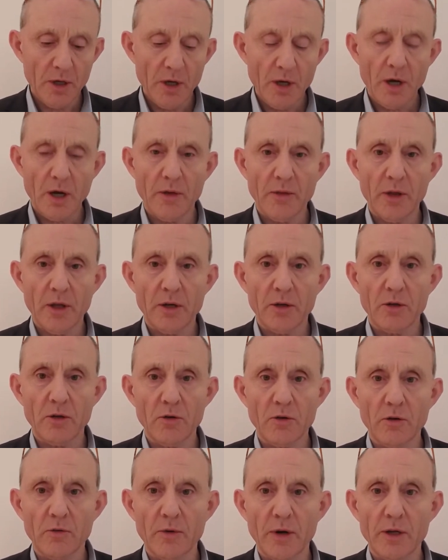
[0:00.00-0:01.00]
And then you
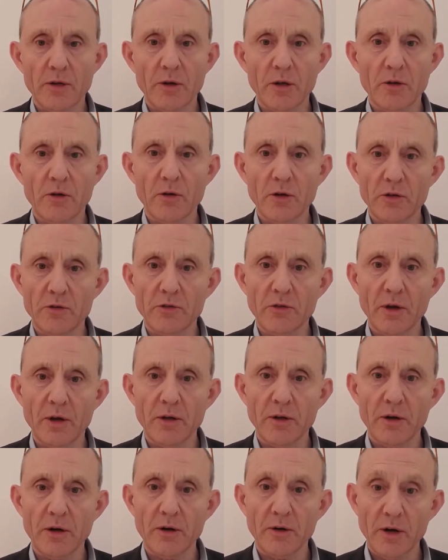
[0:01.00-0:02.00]
could write a
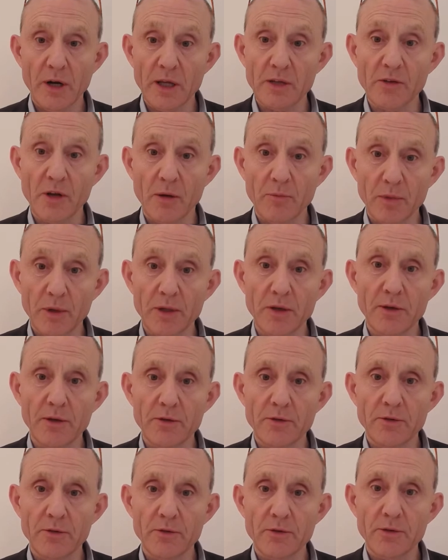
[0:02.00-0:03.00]
unicellular, example,
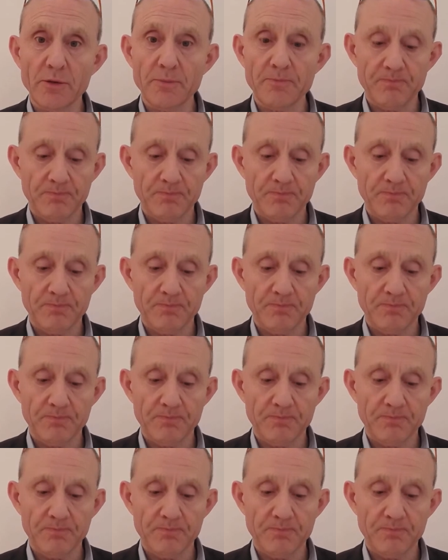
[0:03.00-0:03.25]
yeasts.